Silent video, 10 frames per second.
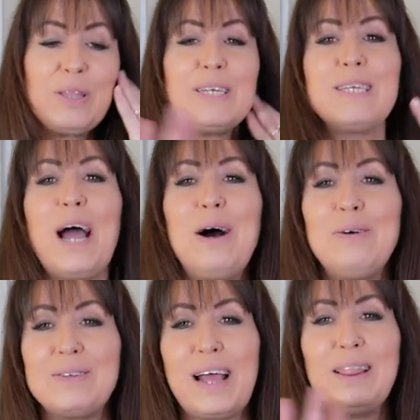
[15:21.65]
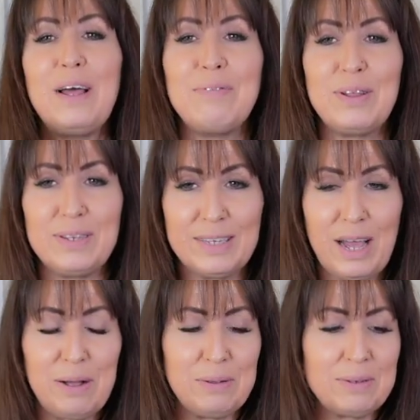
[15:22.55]
these cowls, I love all these
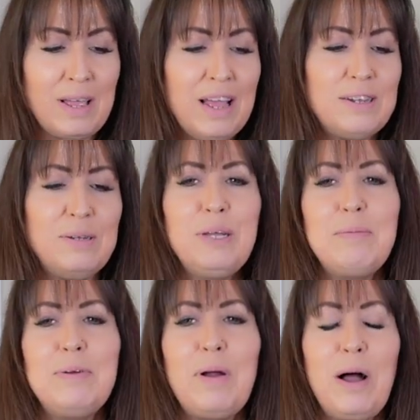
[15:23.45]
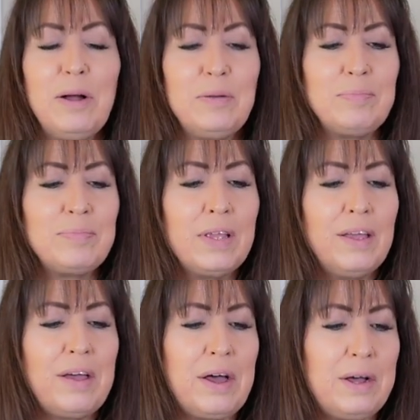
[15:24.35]
cowls. Don't get me wrong.
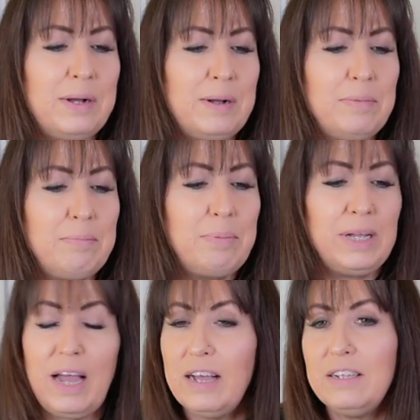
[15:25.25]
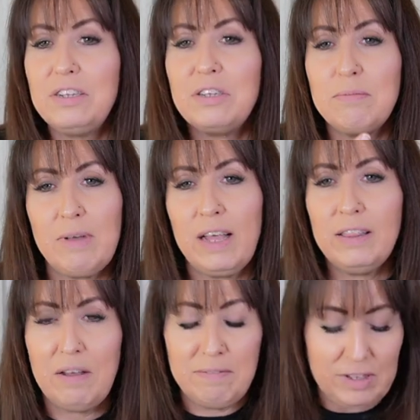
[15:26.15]
But yeah, I
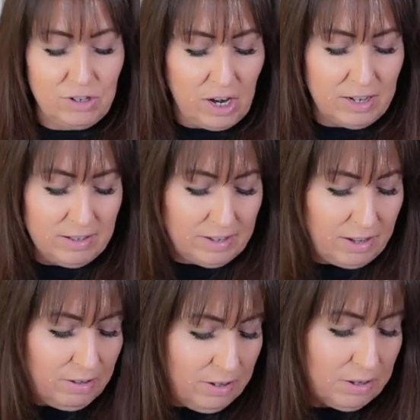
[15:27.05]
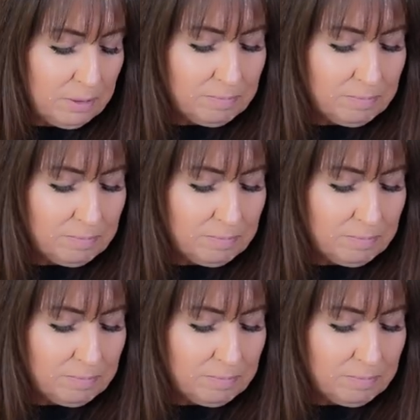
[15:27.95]
love the dragon scale look.